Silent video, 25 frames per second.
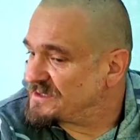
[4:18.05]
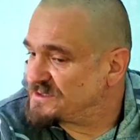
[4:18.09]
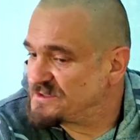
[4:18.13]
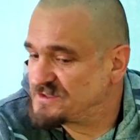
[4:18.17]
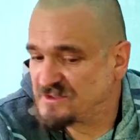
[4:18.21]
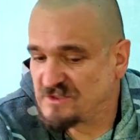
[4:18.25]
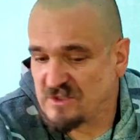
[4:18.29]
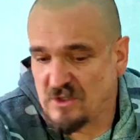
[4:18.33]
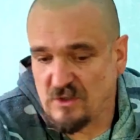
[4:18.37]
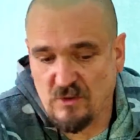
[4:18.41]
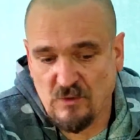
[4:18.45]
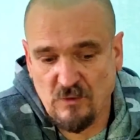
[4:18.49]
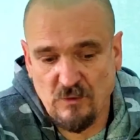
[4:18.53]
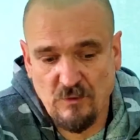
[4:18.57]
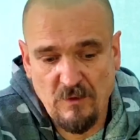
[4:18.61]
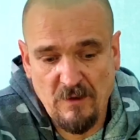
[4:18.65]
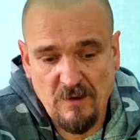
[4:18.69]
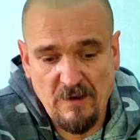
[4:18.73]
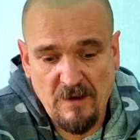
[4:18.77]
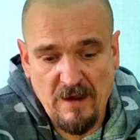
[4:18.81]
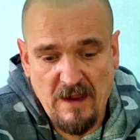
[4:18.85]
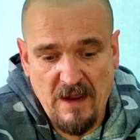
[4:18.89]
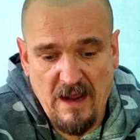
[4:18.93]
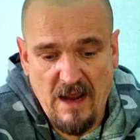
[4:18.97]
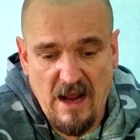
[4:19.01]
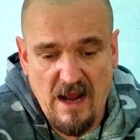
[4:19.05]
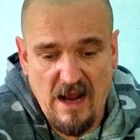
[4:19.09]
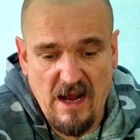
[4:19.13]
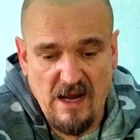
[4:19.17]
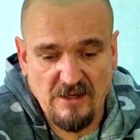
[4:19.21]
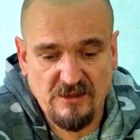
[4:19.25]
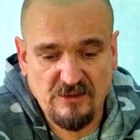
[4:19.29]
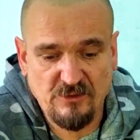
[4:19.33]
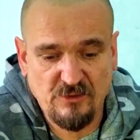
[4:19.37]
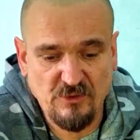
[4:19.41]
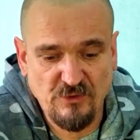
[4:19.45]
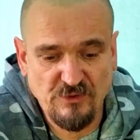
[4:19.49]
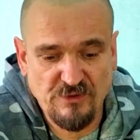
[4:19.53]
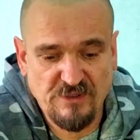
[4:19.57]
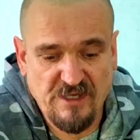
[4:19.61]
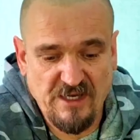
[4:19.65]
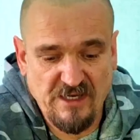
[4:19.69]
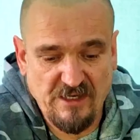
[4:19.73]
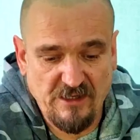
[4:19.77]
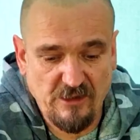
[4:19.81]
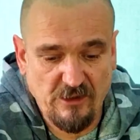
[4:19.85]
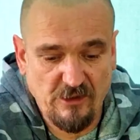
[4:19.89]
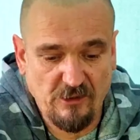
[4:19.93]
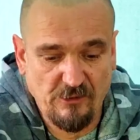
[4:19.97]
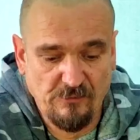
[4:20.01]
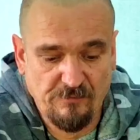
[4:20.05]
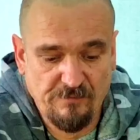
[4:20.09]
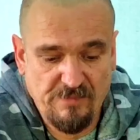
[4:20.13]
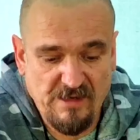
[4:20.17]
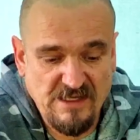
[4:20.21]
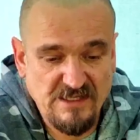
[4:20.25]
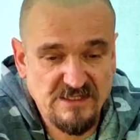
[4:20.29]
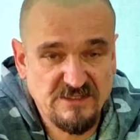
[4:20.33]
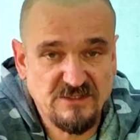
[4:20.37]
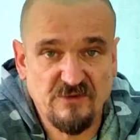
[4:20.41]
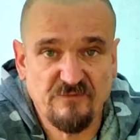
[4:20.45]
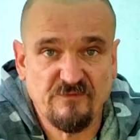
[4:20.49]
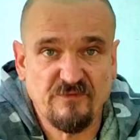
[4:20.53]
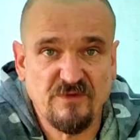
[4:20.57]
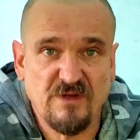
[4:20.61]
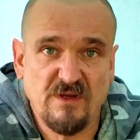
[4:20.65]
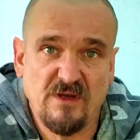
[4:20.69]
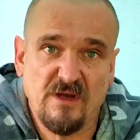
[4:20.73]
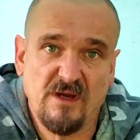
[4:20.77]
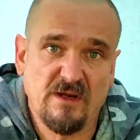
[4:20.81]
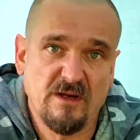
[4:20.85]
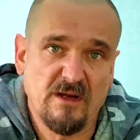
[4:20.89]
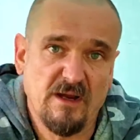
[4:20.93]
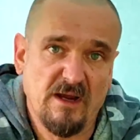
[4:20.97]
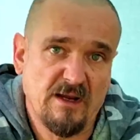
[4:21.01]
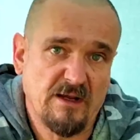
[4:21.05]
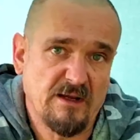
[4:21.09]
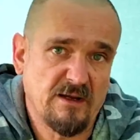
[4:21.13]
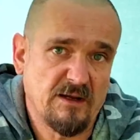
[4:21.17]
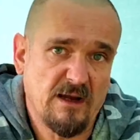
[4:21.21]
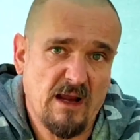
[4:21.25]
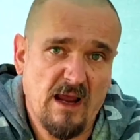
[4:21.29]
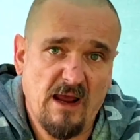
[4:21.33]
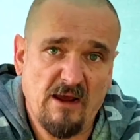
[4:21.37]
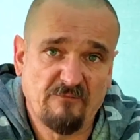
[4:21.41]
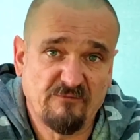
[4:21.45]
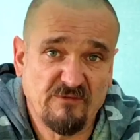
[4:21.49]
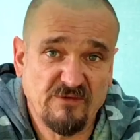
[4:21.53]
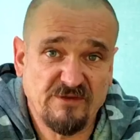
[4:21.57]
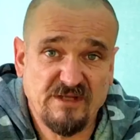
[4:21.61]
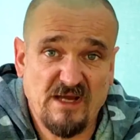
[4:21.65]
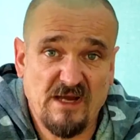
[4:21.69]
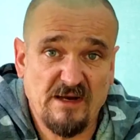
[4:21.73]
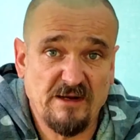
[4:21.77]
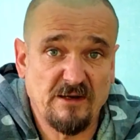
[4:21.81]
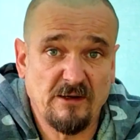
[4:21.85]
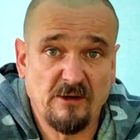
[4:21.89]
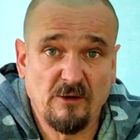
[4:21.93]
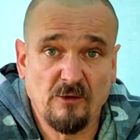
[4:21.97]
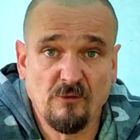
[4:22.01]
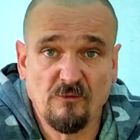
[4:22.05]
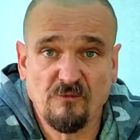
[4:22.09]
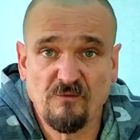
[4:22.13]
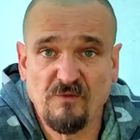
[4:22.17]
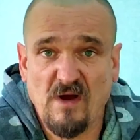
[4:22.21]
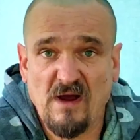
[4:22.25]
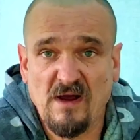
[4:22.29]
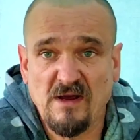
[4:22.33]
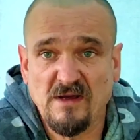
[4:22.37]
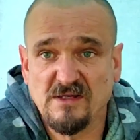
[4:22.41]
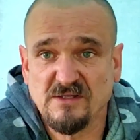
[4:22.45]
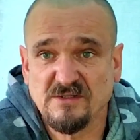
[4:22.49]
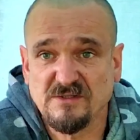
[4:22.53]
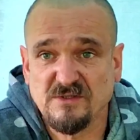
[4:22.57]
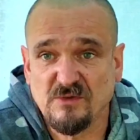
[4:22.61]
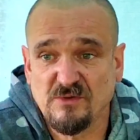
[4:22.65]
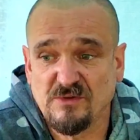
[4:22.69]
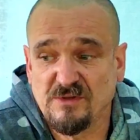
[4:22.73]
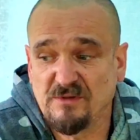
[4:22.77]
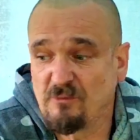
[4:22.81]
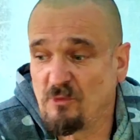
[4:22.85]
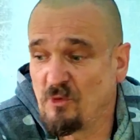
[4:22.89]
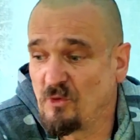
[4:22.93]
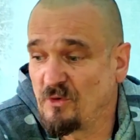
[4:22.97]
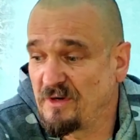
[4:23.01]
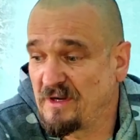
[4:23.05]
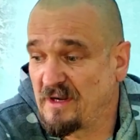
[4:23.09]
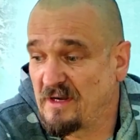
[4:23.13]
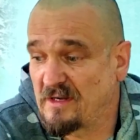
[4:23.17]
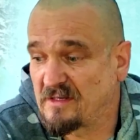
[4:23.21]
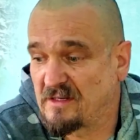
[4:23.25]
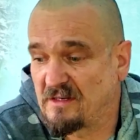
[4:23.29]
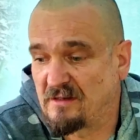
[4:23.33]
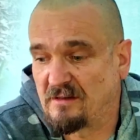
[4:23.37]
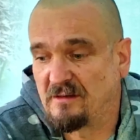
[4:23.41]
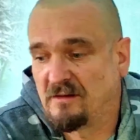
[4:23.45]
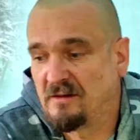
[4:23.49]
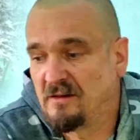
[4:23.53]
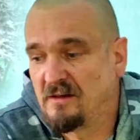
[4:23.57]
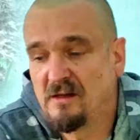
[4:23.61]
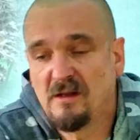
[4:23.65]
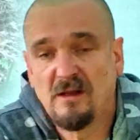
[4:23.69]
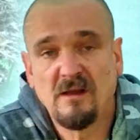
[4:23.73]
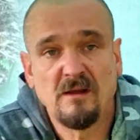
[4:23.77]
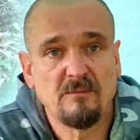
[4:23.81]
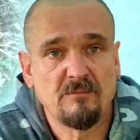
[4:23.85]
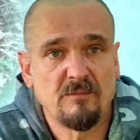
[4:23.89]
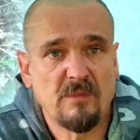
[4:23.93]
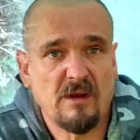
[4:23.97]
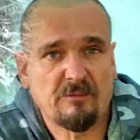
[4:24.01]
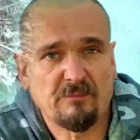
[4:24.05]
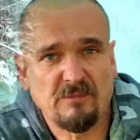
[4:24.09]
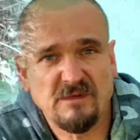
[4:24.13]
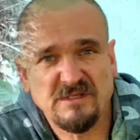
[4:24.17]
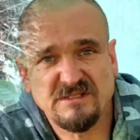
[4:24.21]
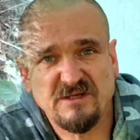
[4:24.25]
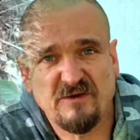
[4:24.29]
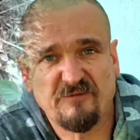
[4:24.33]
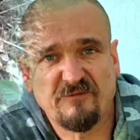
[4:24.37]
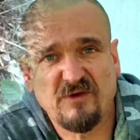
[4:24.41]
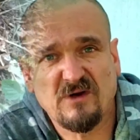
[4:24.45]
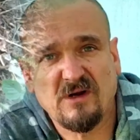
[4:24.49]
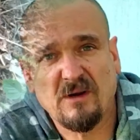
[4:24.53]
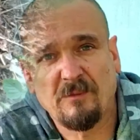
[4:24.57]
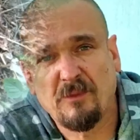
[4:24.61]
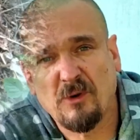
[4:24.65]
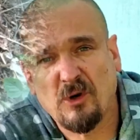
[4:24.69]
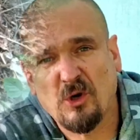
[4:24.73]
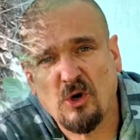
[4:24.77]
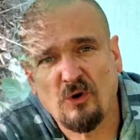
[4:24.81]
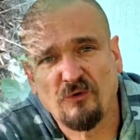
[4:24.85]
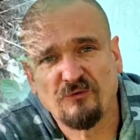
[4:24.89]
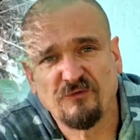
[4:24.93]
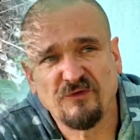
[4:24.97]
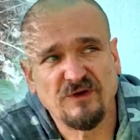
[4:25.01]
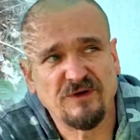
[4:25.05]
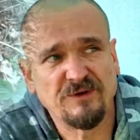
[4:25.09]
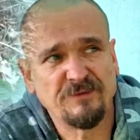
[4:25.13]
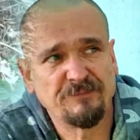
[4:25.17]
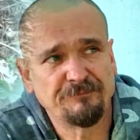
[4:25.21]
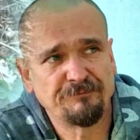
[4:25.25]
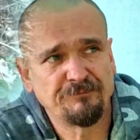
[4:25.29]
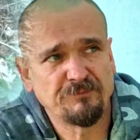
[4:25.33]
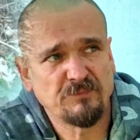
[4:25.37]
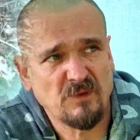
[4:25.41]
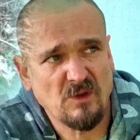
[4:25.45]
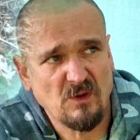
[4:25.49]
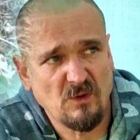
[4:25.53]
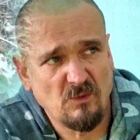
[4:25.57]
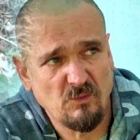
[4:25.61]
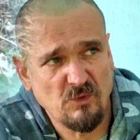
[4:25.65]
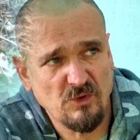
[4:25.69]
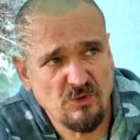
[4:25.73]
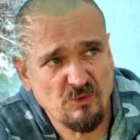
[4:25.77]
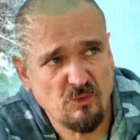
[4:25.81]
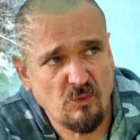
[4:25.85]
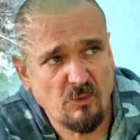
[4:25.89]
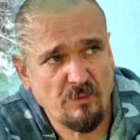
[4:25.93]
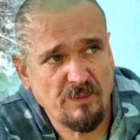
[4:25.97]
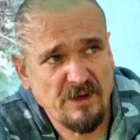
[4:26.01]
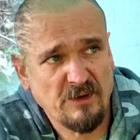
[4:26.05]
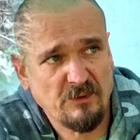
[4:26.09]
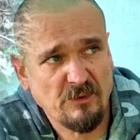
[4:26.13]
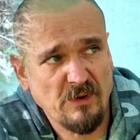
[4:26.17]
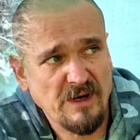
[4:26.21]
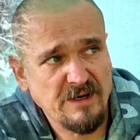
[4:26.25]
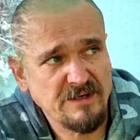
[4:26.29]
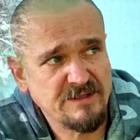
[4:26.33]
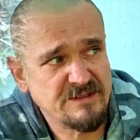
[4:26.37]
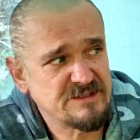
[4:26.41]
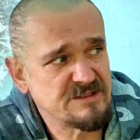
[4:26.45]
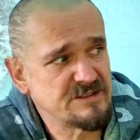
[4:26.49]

So I could get a little base over here and have a tiny little fire, so in the morning I can make myself a cup of coffee, which will be great.